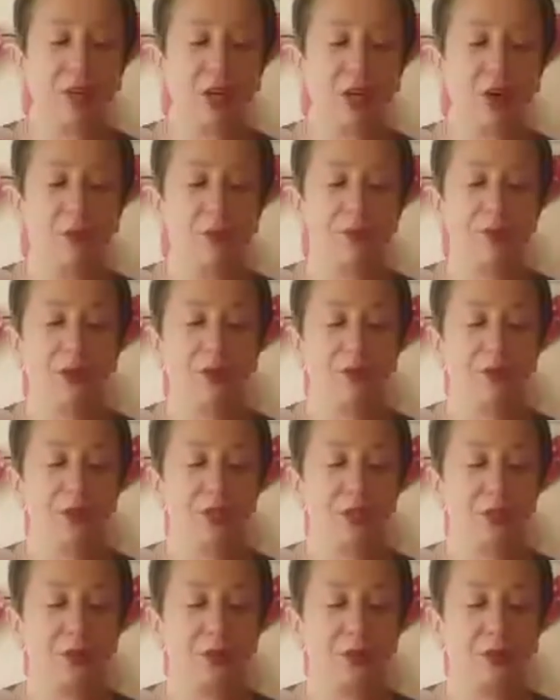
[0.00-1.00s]
got me
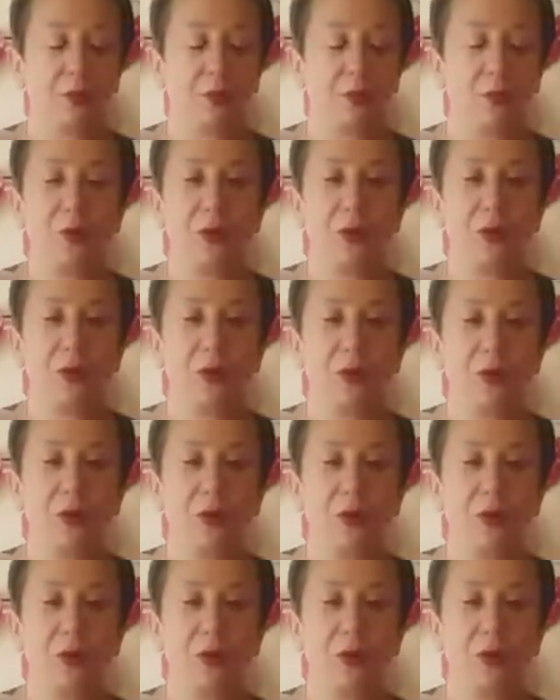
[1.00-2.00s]
onto the walking
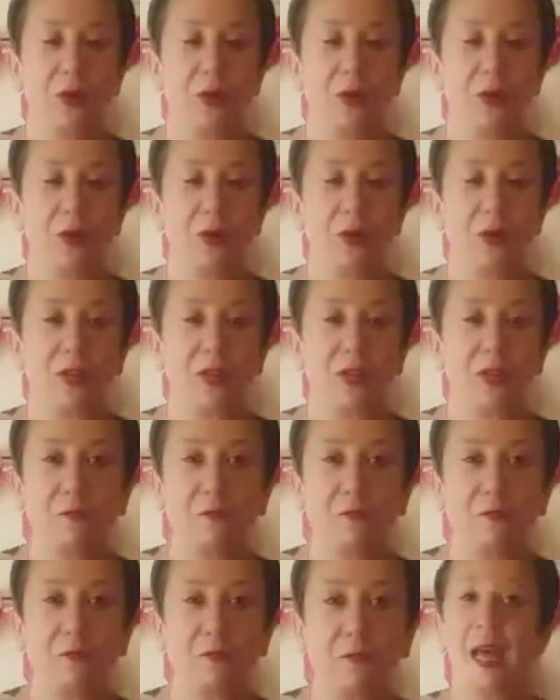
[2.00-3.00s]
foot
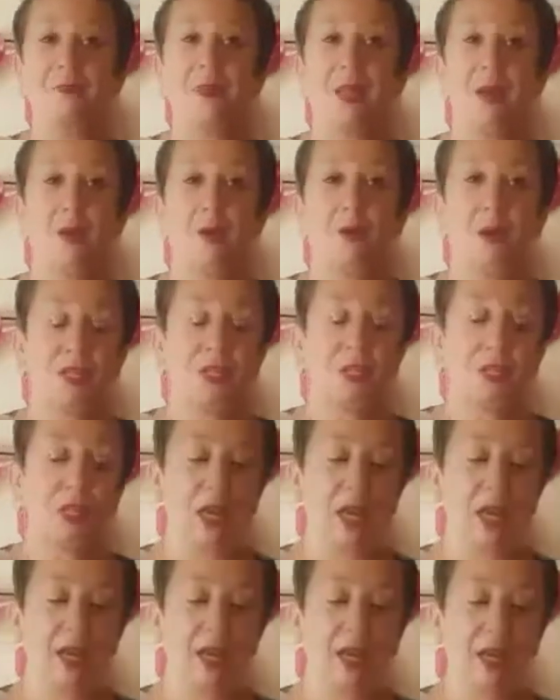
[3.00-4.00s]
in the first
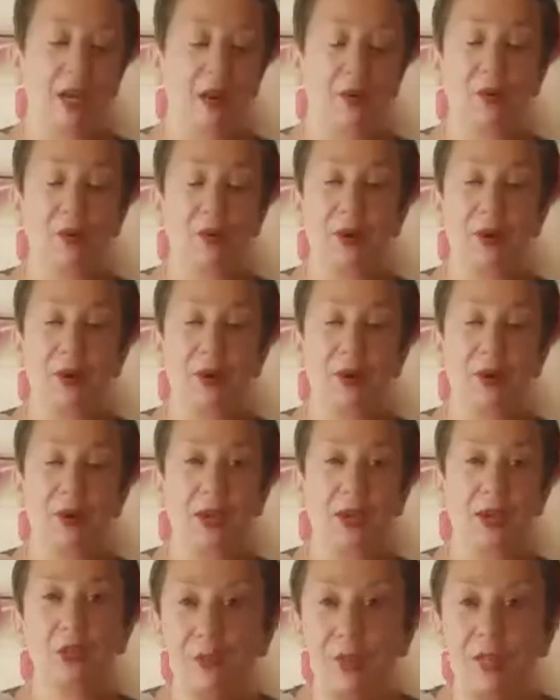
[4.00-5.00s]
which I'll get
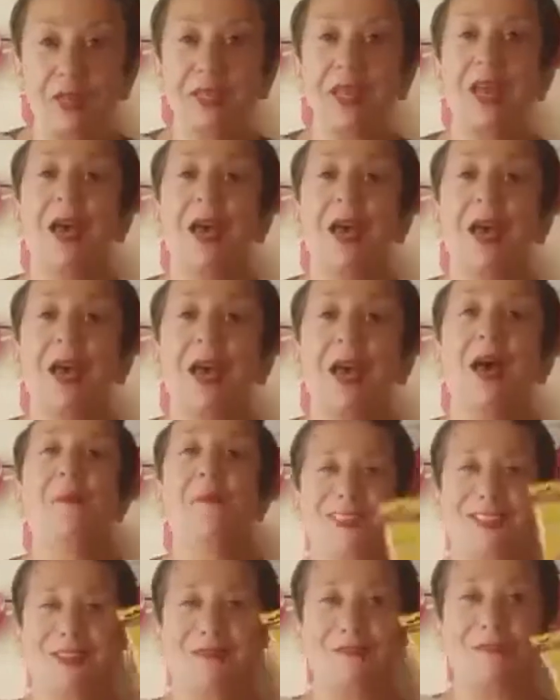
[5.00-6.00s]
onto it.
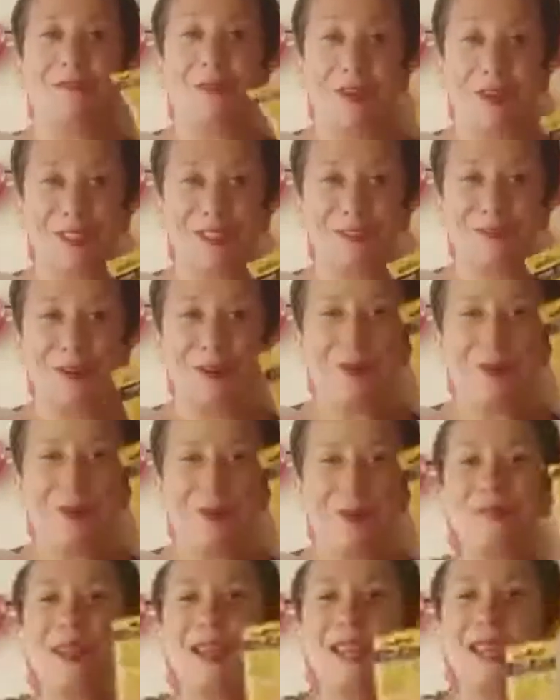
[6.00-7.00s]
But first of all,
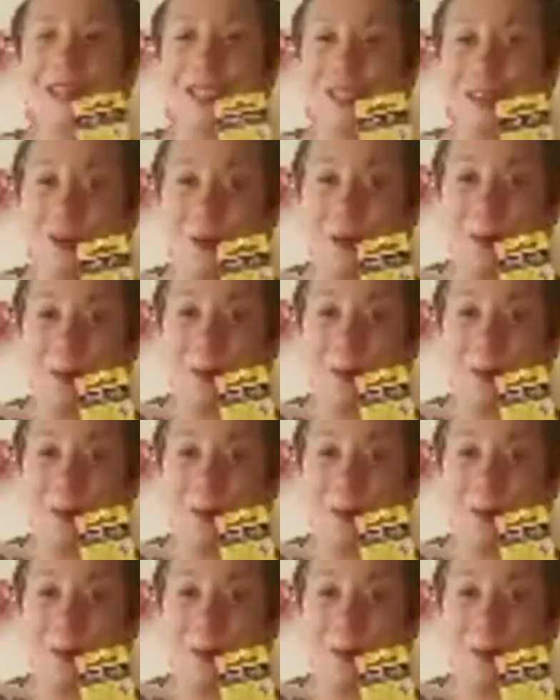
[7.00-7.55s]
you'll need your